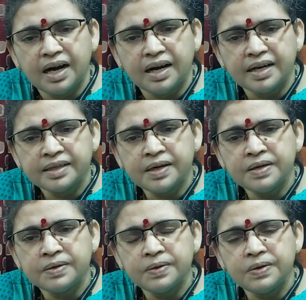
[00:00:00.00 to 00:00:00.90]

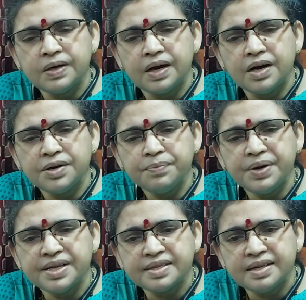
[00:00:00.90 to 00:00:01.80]
uncontrolled on
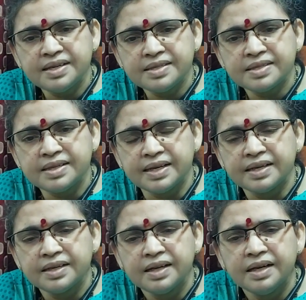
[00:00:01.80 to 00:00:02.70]
basal insulin,
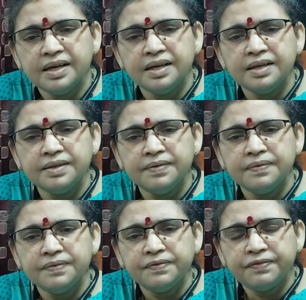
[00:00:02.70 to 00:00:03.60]

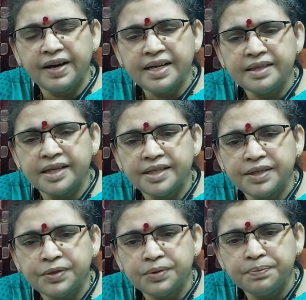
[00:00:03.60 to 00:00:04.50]

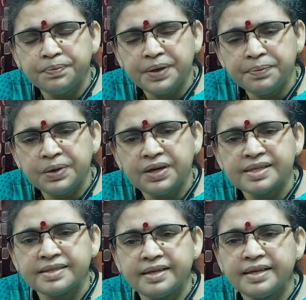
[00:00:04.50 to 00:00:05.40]
532 people are
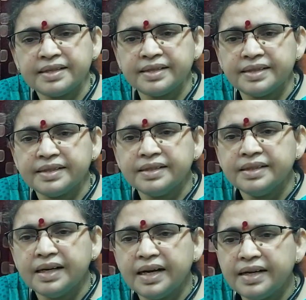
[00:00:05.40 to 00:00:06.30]
selected,
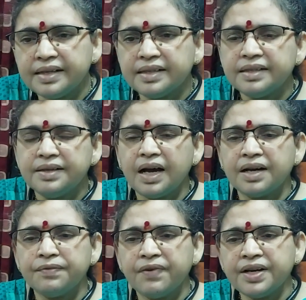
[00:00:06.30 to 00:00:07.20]
and
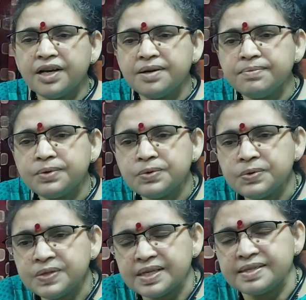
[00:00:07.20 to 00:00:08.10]
on one arm
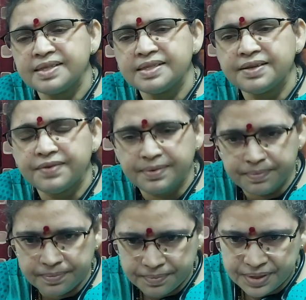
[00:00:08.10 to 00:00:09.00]
267
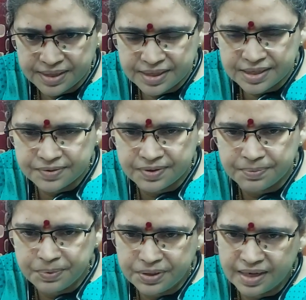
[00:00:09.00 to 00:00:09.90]
patients were
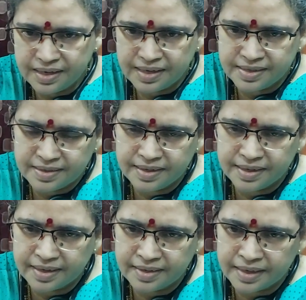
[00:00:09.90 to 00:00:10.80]
put on insulin
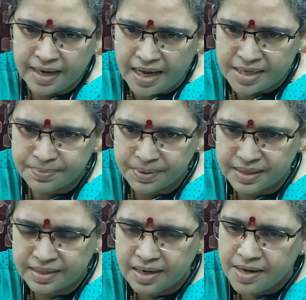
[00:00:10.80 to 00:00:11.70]
degludec aspart
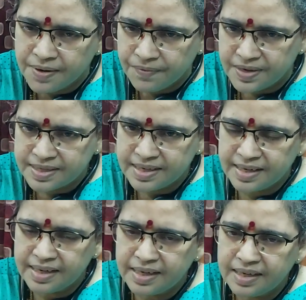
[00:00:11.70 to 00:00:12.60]
once a
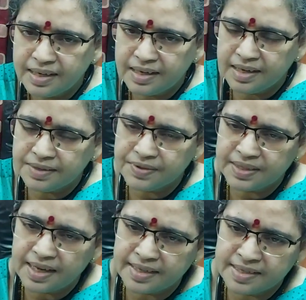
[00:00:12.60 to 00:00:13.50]
day along with
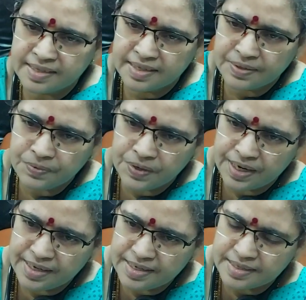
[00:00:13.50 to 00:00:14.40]
existing
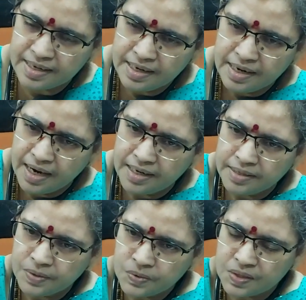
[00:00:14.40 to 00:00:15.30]
OADs, and
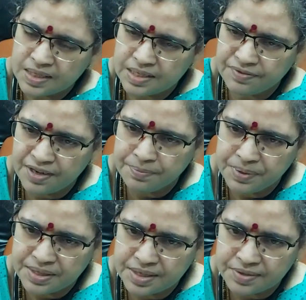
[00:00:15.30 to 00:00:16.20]
265
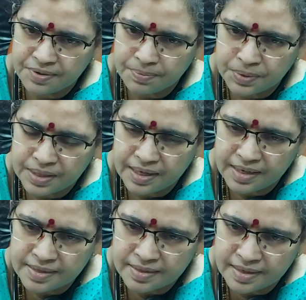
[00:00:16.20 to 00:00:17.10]
patients were put on
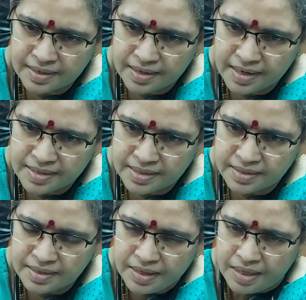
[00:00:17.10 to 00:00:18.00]
insulin glargine
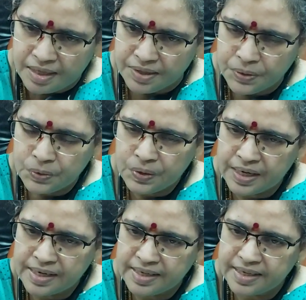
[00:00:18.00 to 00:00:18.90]

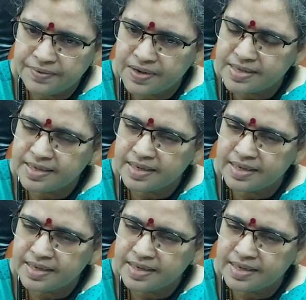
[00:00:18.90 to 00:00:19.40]
U100 once